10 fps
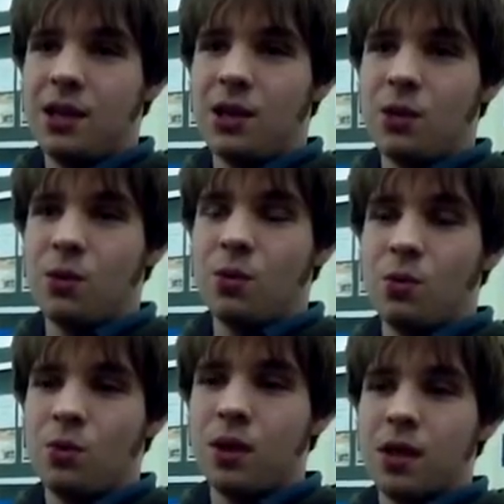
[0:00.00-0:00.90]

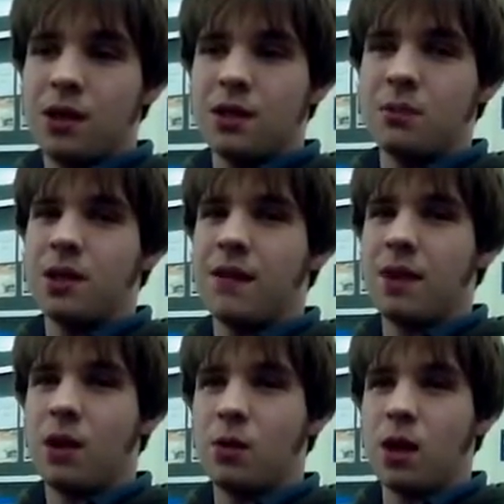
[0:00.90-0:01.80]
you don't have a
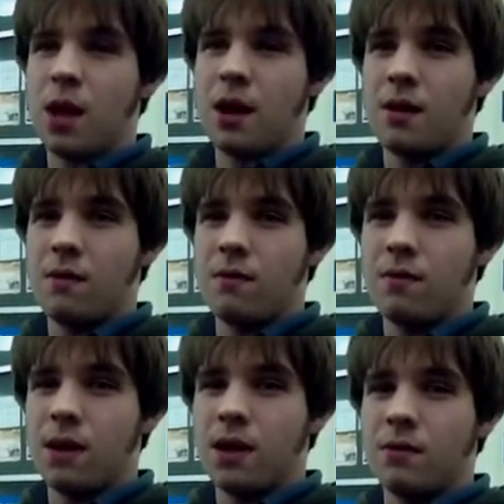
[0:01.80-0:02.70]
whole lot of
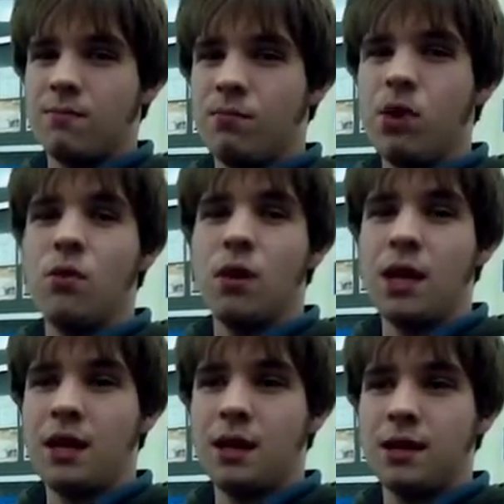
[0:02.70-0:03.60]

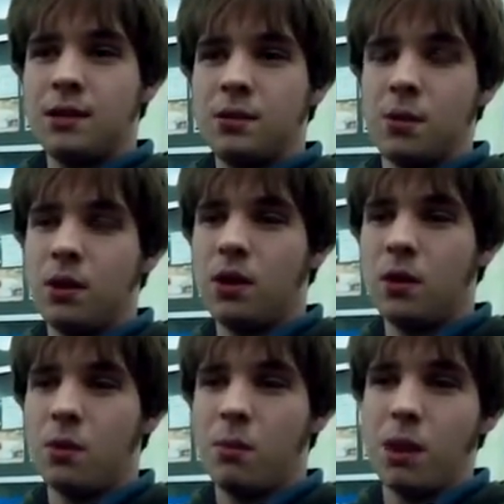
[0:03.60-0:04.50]
uniqueness when you go
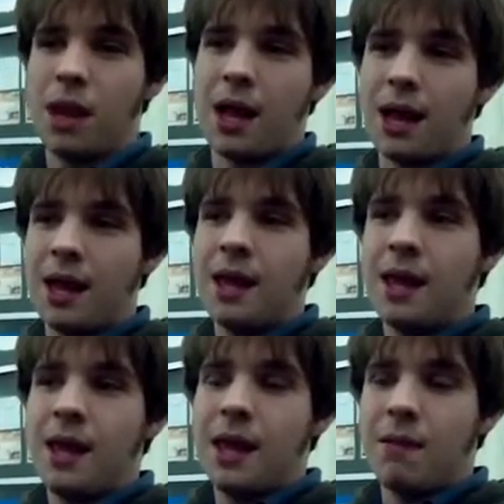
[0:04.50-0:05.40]
to apply.
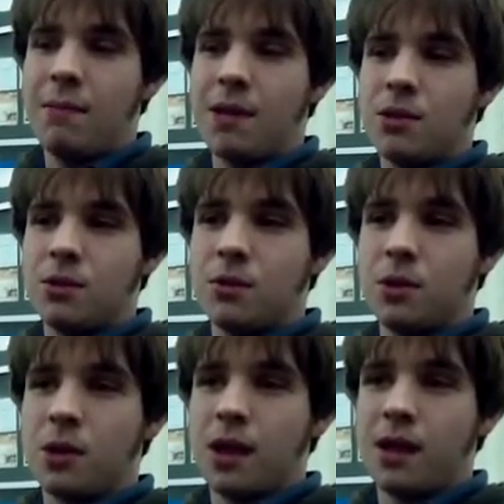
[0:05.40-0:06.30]
It means you
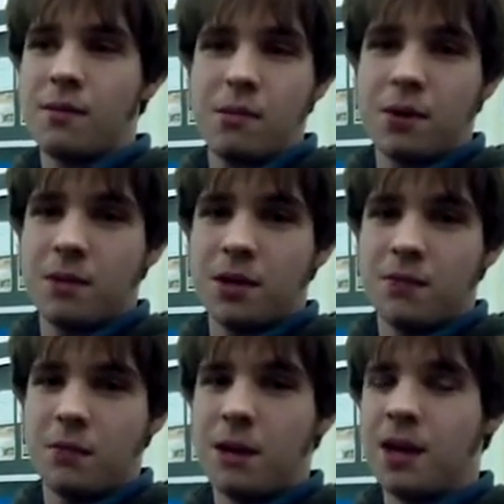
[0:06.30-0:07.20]
look like pretty much
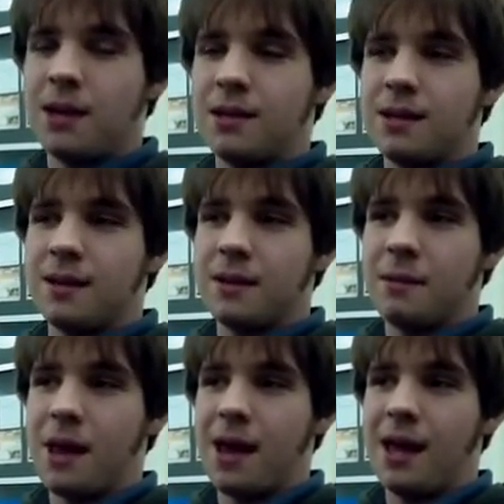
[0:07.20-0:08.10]
everybody else there on the
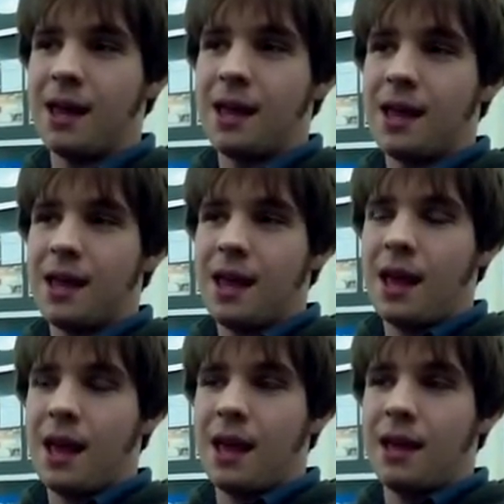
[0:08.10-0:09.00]
pad,
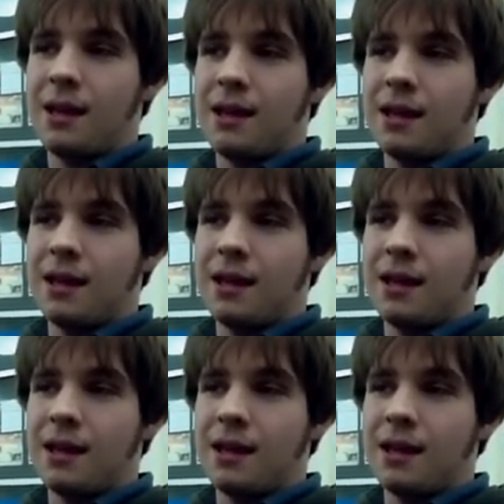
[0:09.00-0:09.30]
and